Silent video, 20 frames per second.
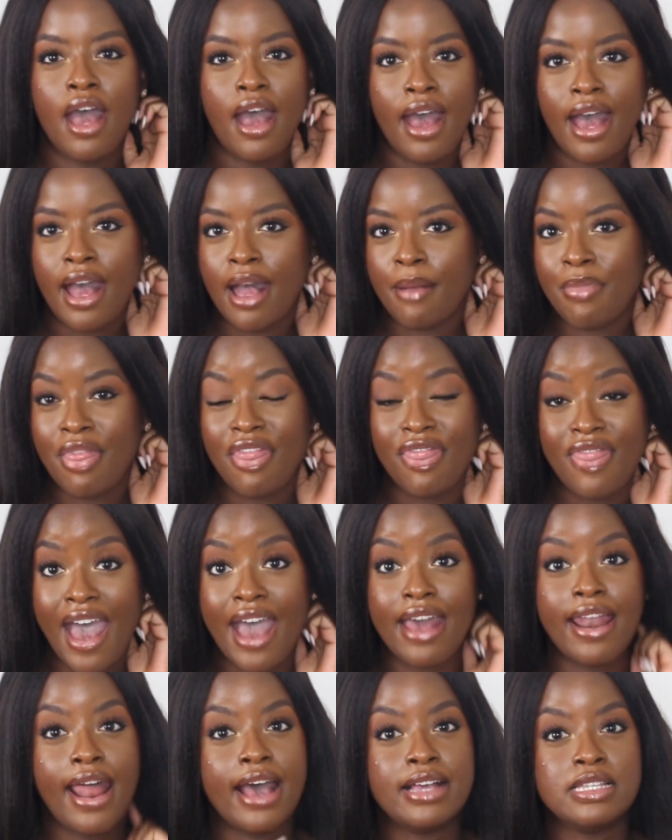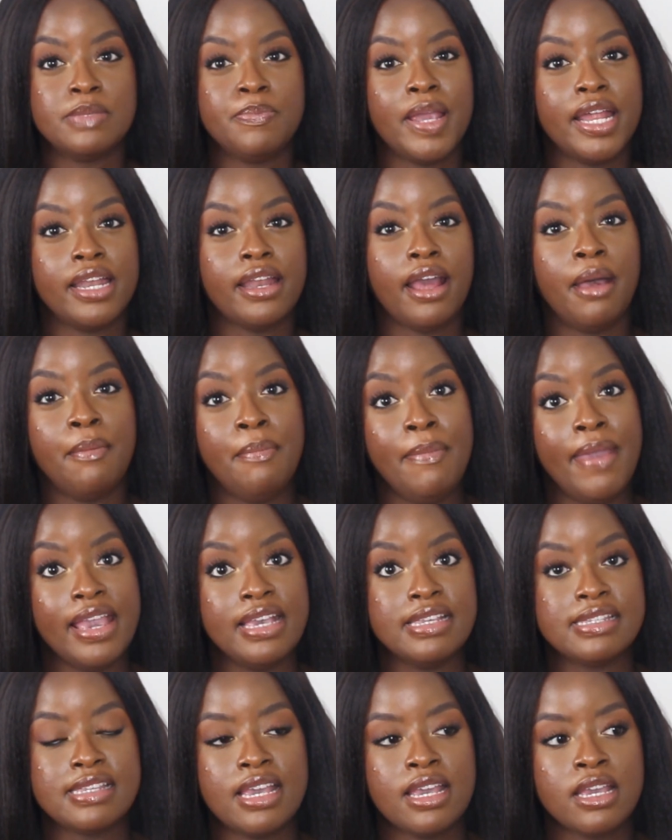That has been
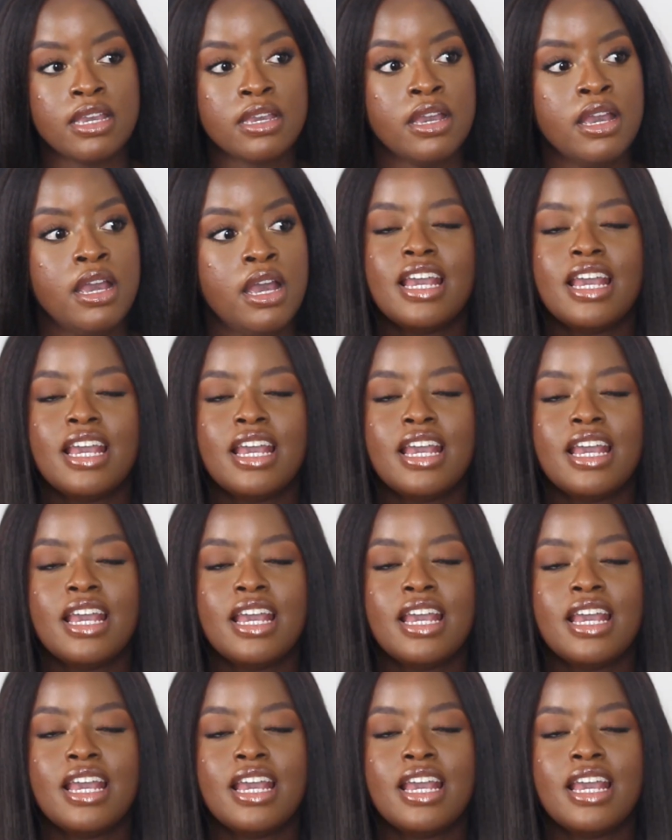amazing.